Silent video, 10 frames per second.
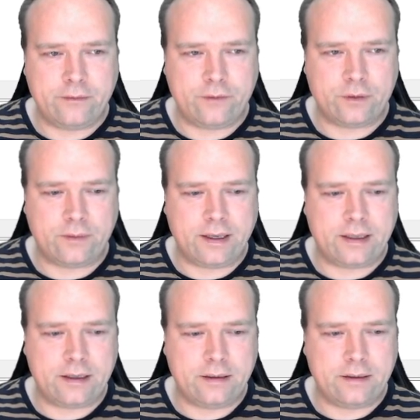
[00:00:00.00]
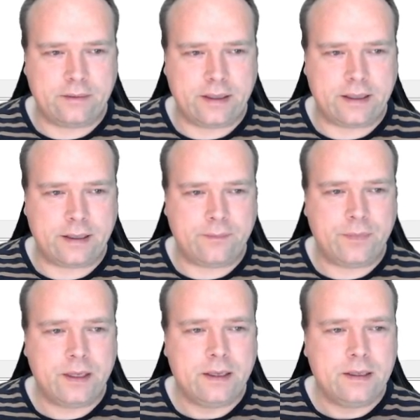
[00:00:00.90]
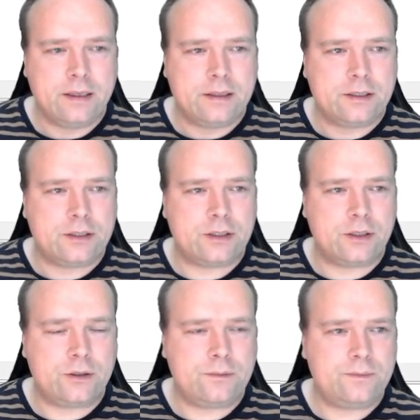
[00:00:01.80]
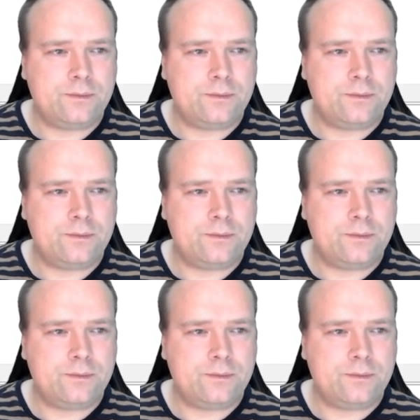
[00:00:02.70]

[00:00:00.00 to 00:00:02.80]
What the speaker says: folder right there. So